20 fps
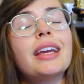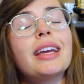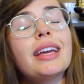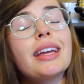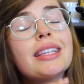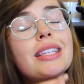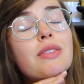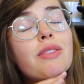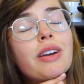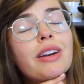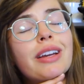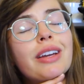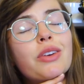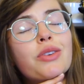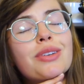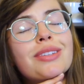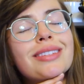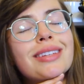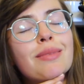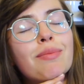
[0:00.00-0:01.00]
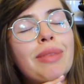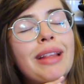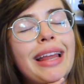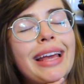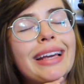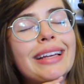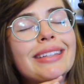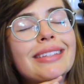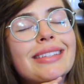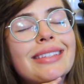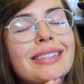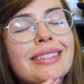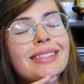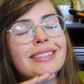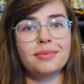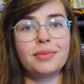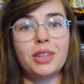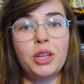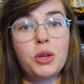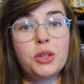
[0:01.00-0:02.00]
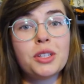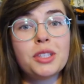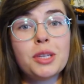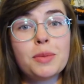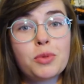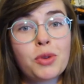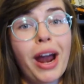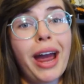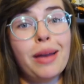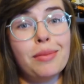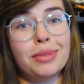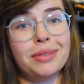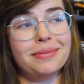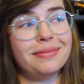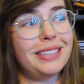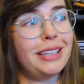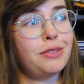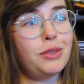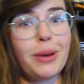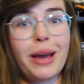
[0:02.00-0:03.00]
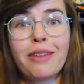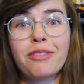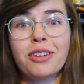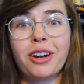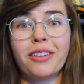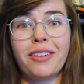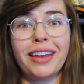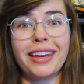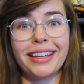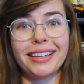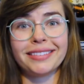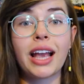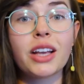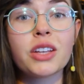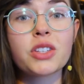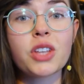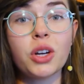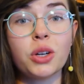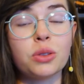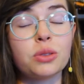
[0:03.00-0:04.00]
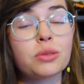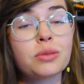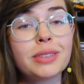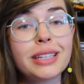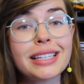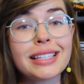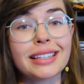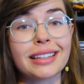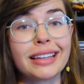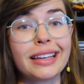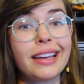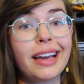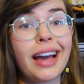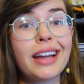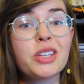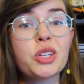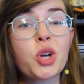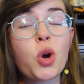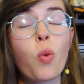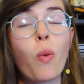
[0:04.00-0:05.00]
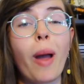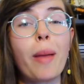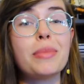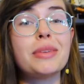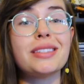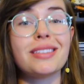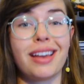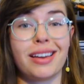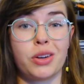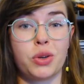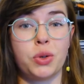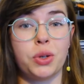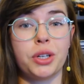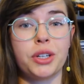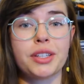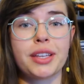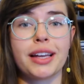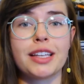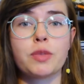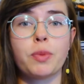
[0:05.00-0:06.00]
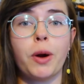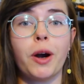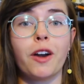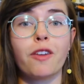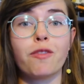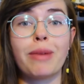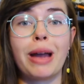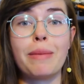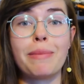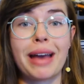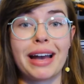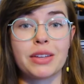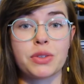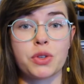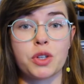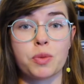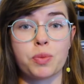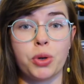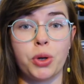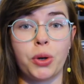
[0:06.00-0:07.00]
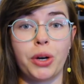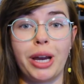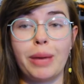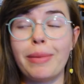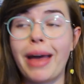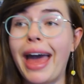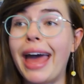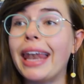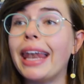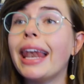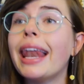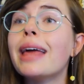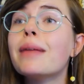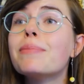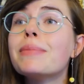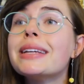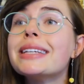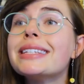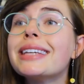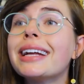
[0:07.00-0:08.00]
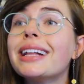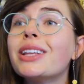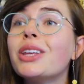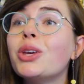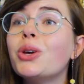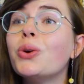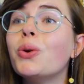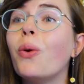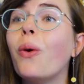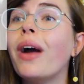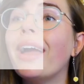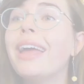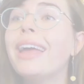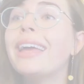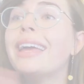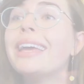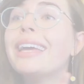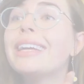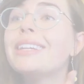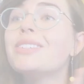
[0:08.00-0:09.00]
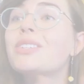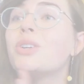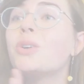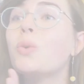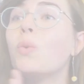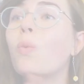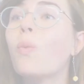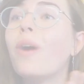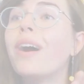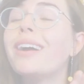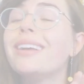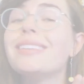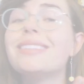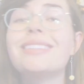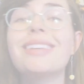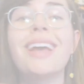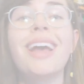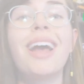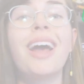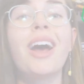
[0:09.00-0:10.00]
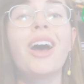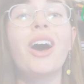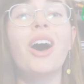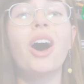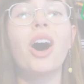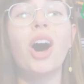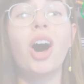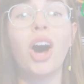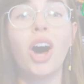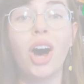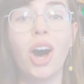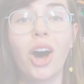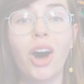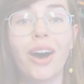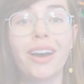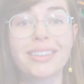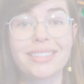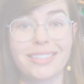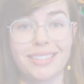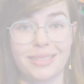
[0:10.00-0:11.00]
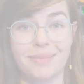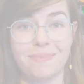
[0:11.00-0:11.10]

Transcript: It's a very interesting place. You should subscribe if you haven't already. So, recently I took a web design course as part of my master's program, and let me tell you, it was awesome.